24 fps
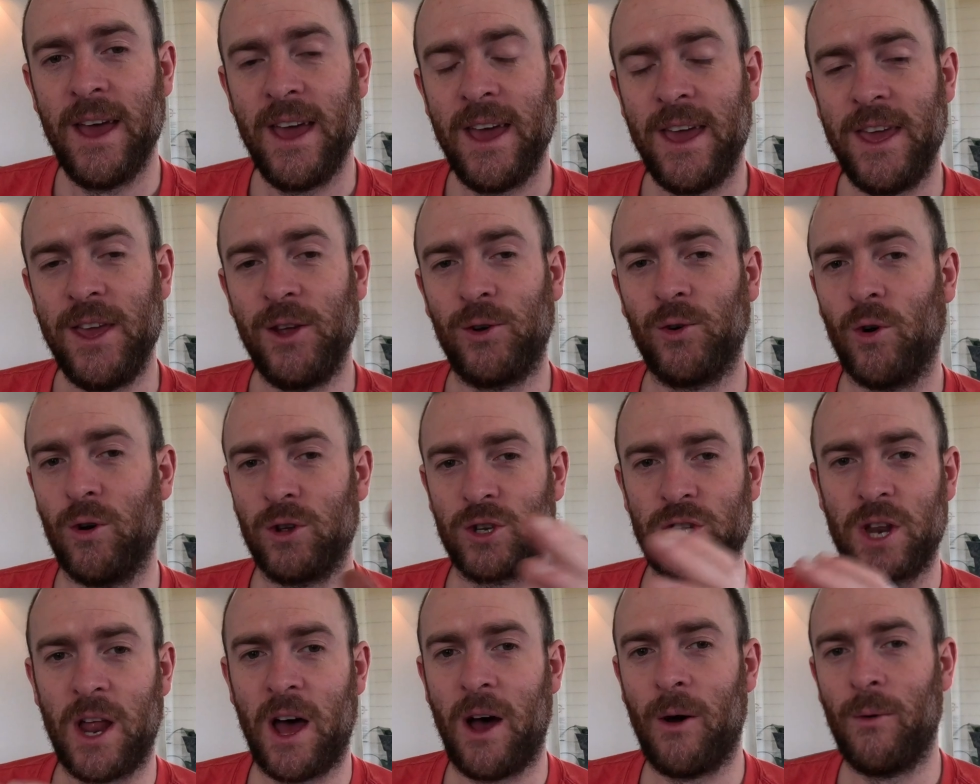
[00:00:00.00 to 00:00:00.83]
He
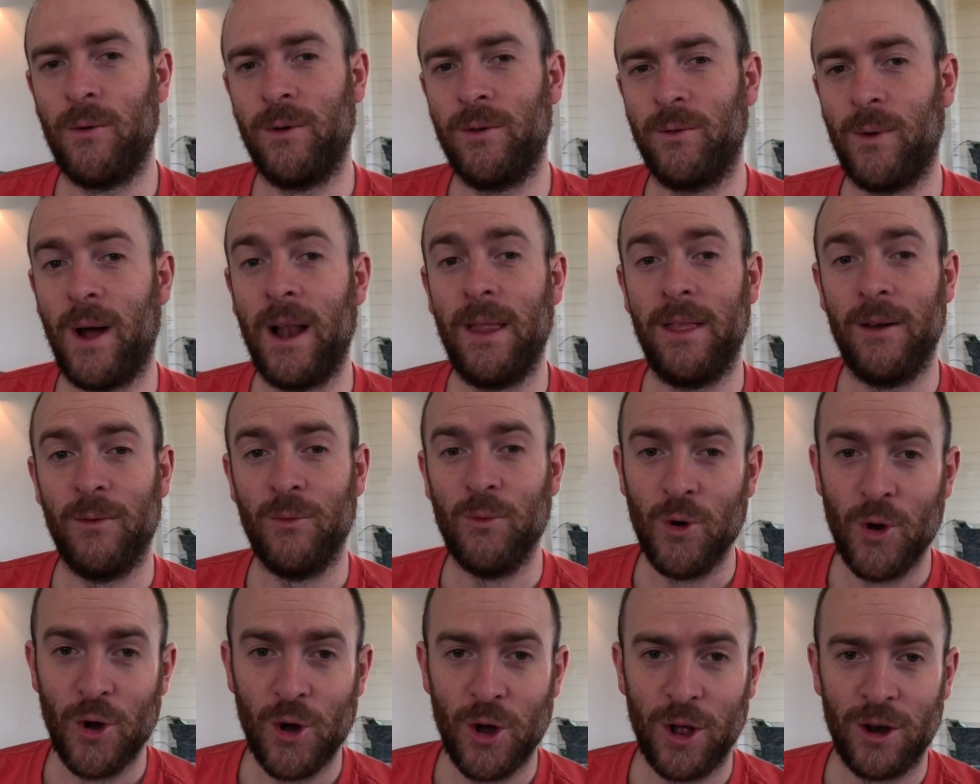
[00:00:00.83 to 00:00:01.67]
goes around, well, the
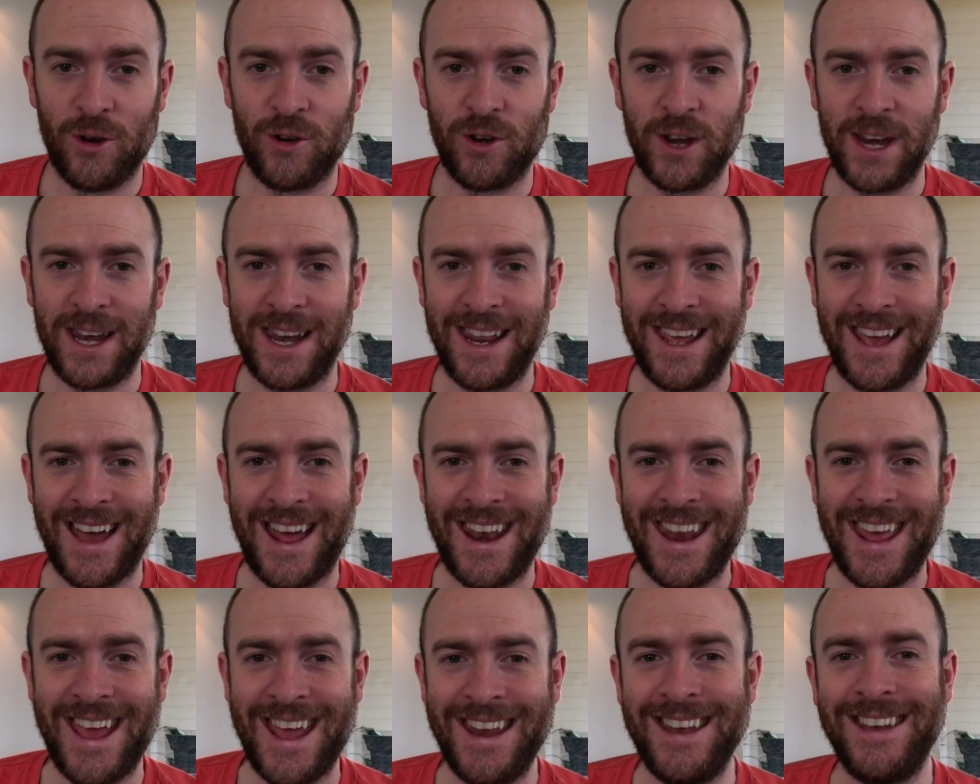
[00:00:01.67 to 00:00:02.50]
world really,
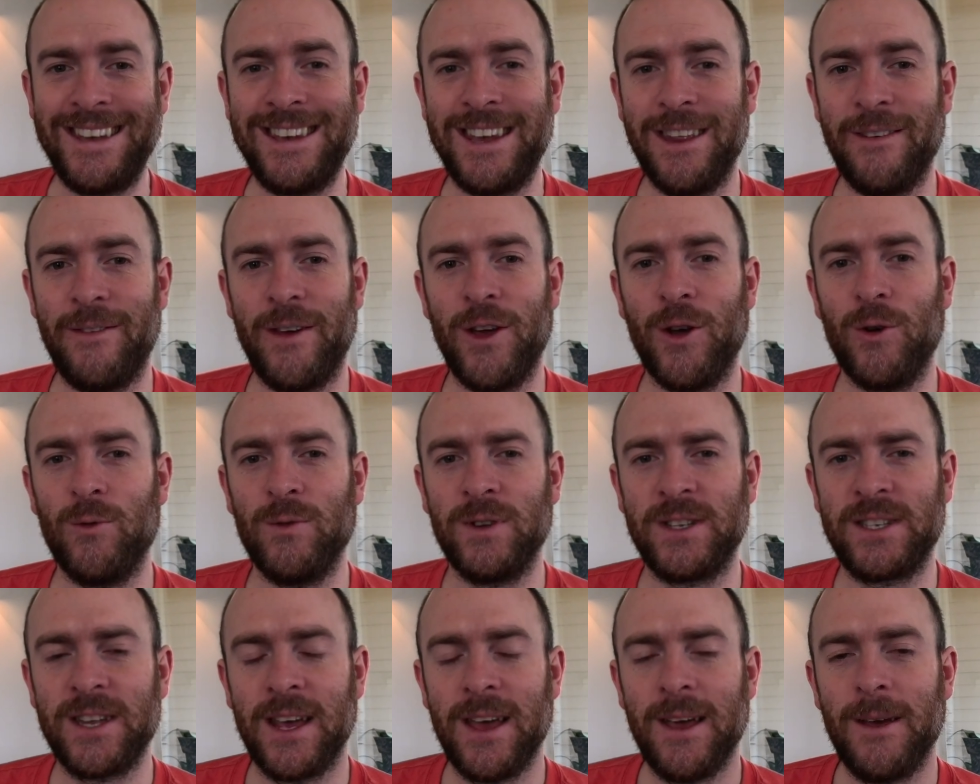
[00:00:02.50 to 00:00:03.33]
and
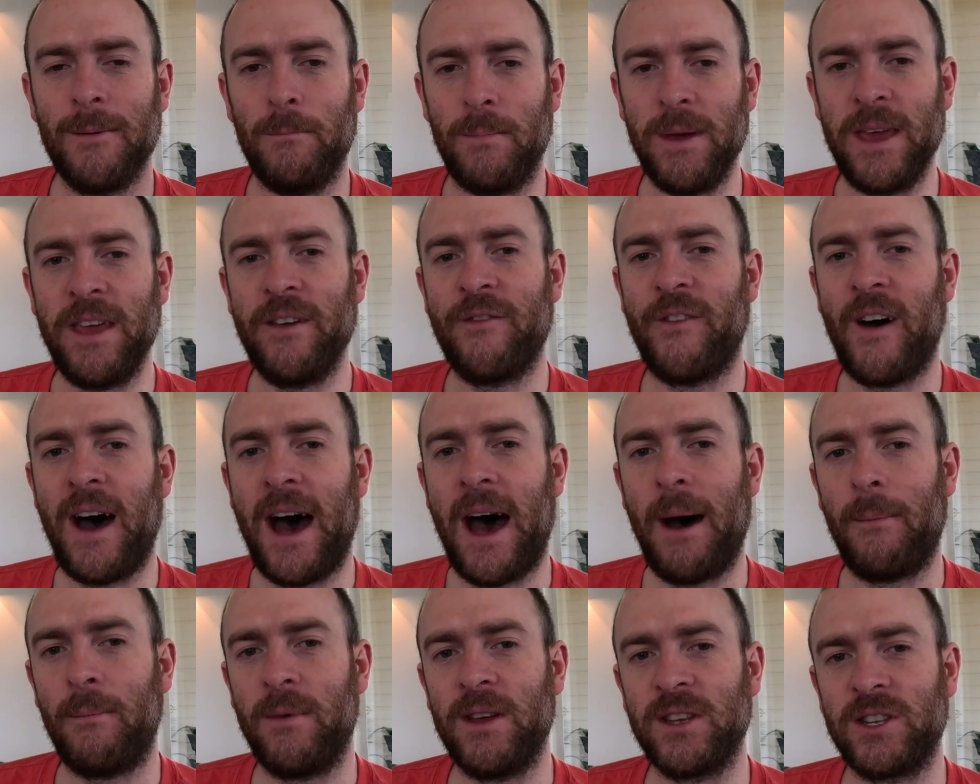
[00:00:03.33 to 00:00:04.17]
interviews bee
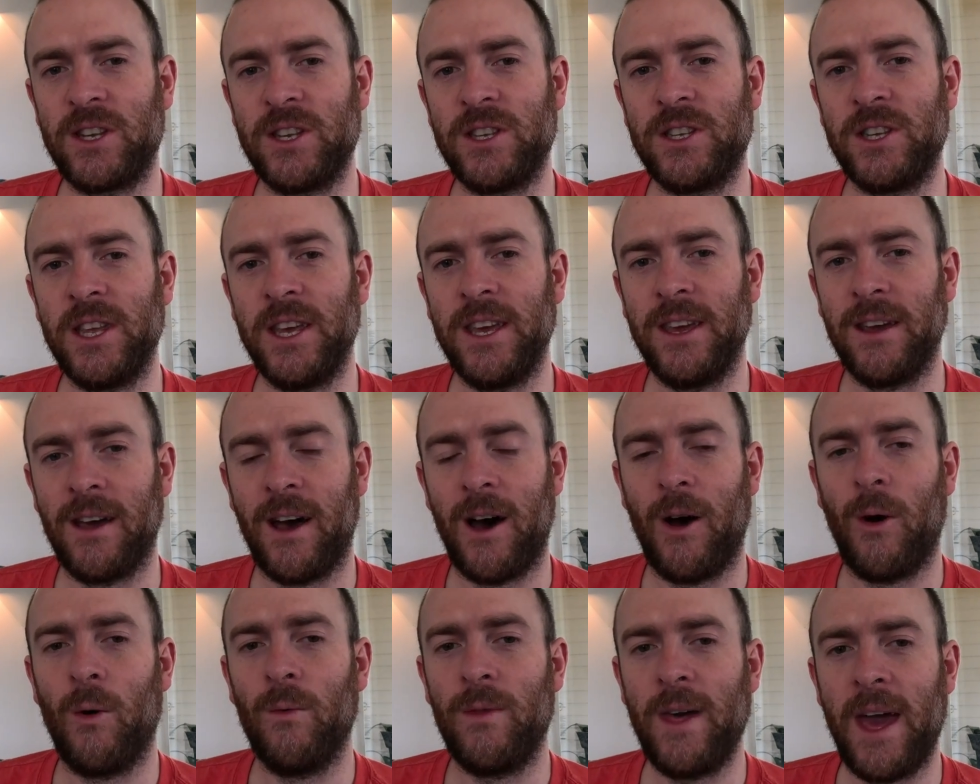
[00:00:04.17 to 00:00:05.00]
farmers to see
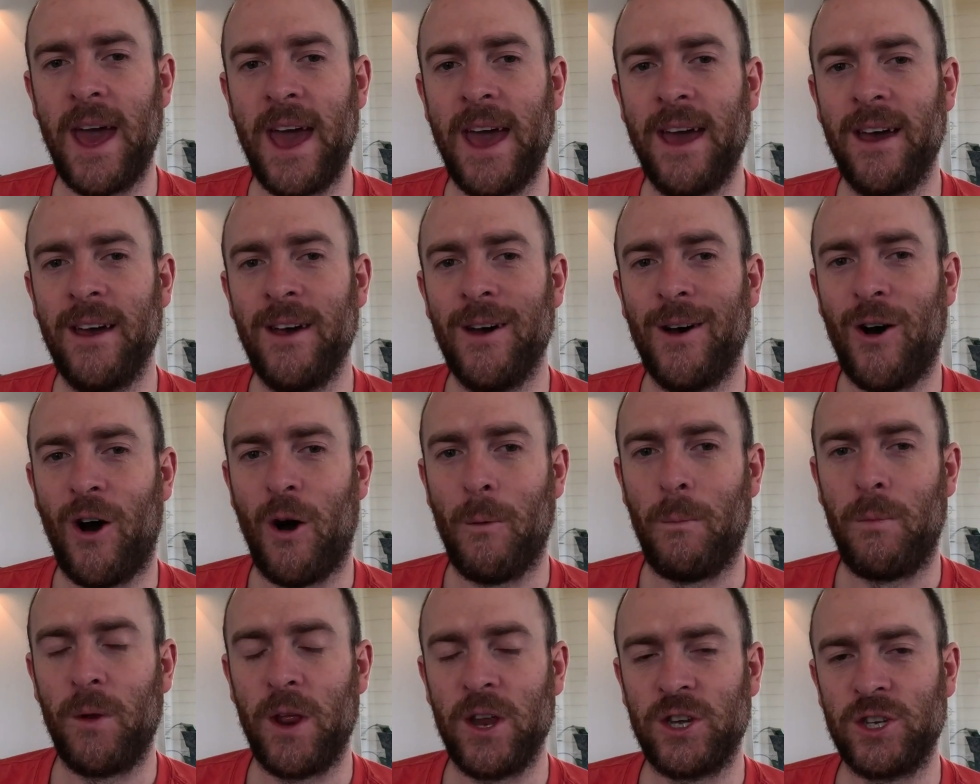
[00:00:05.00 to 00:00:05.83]
how their
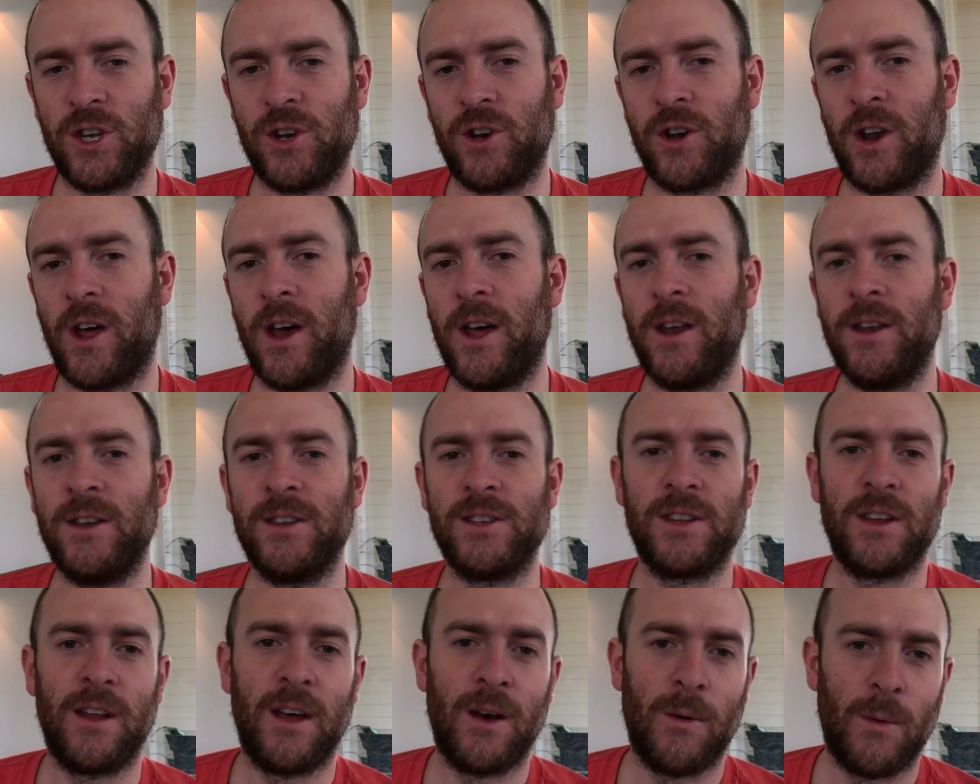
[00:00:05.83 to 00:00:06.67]
operation
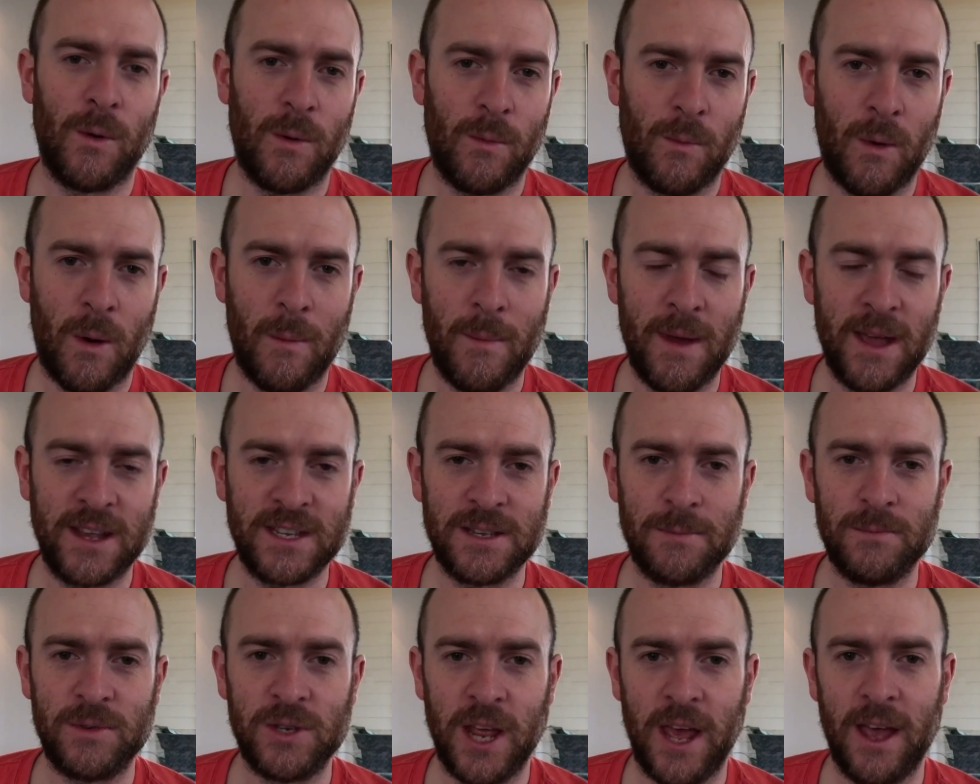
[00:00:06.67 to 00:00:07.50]
runs and what
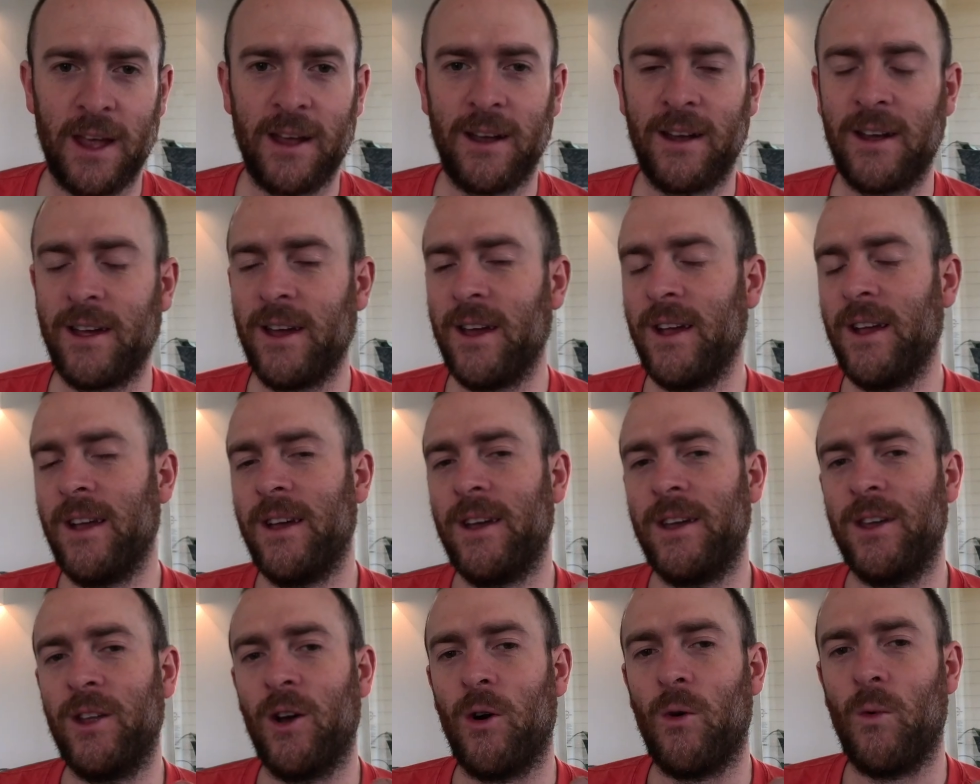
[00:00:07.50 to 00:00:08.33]
makes them tick,
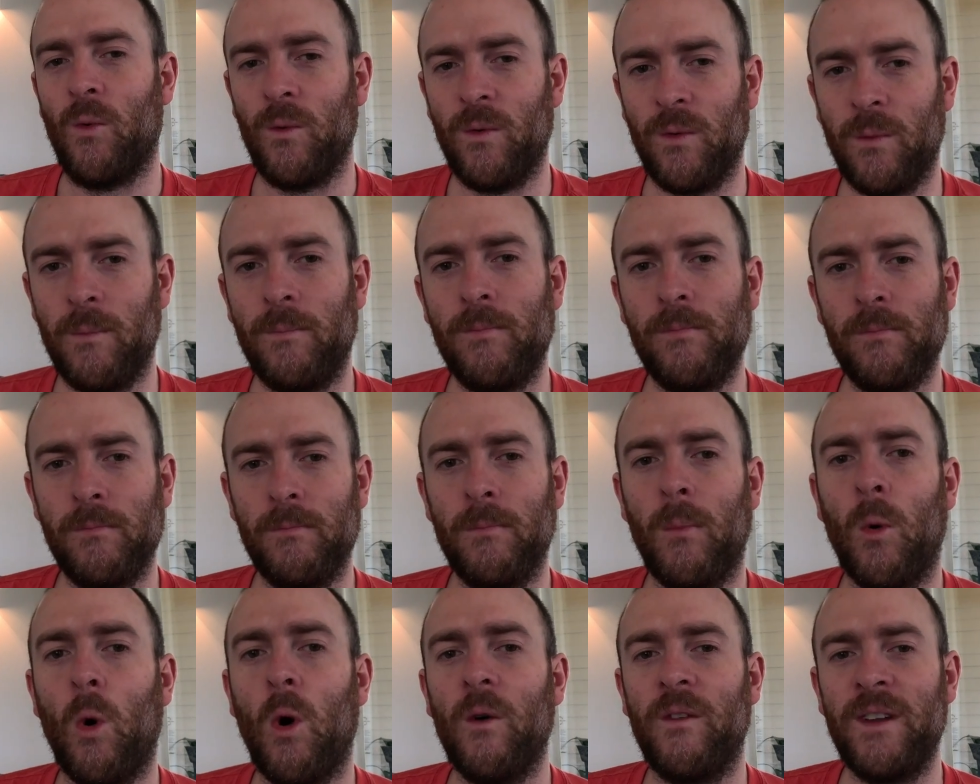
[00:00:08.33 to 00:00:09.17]
you know,
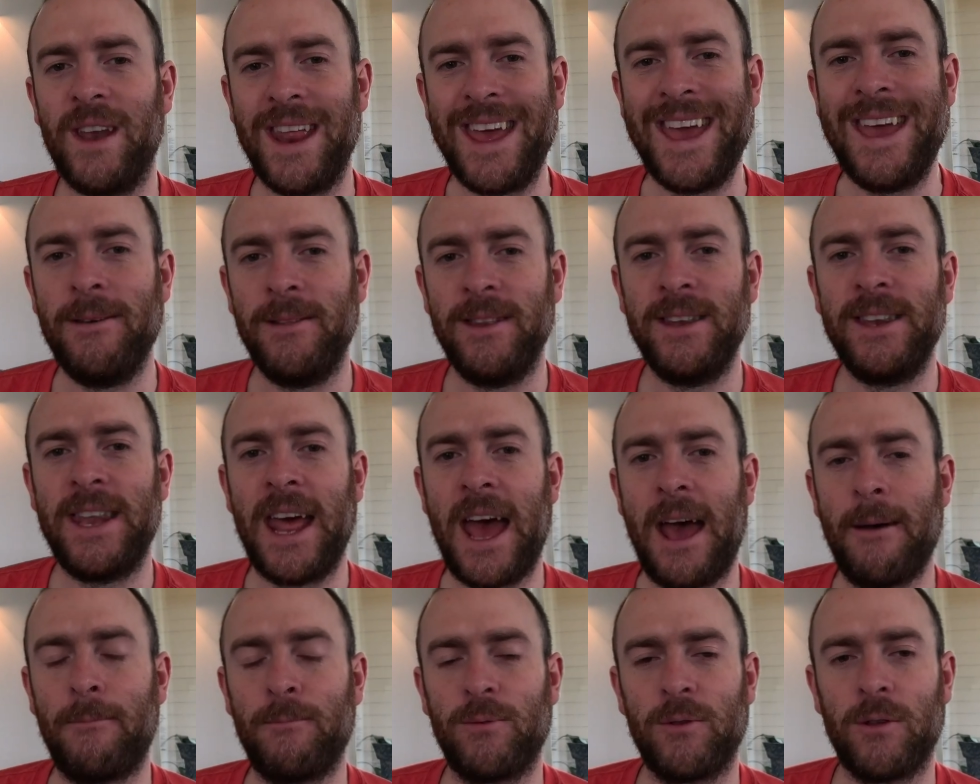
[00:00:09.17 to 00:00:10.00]
more of an
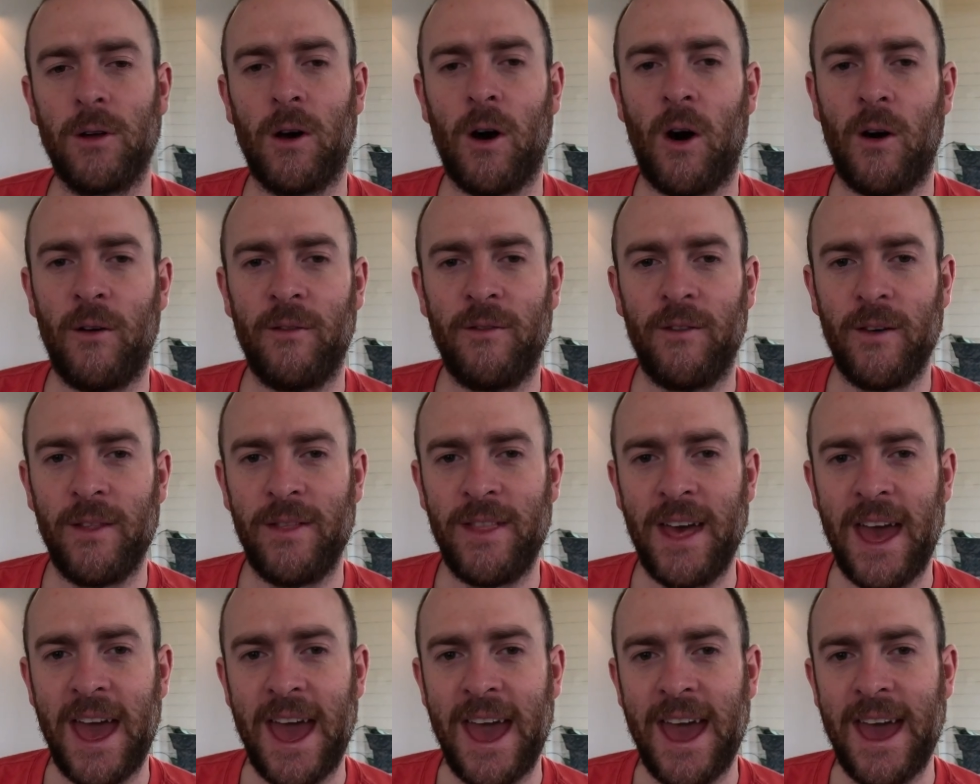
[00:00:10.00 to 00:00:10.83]
in-depth
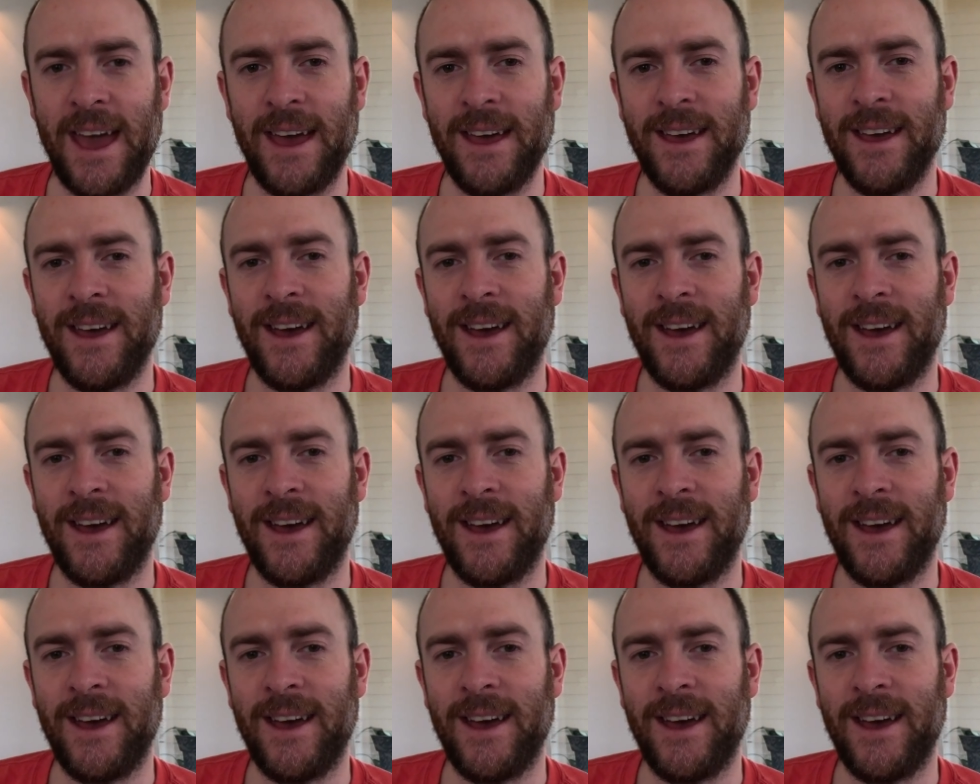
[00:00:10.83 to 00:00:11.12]
of their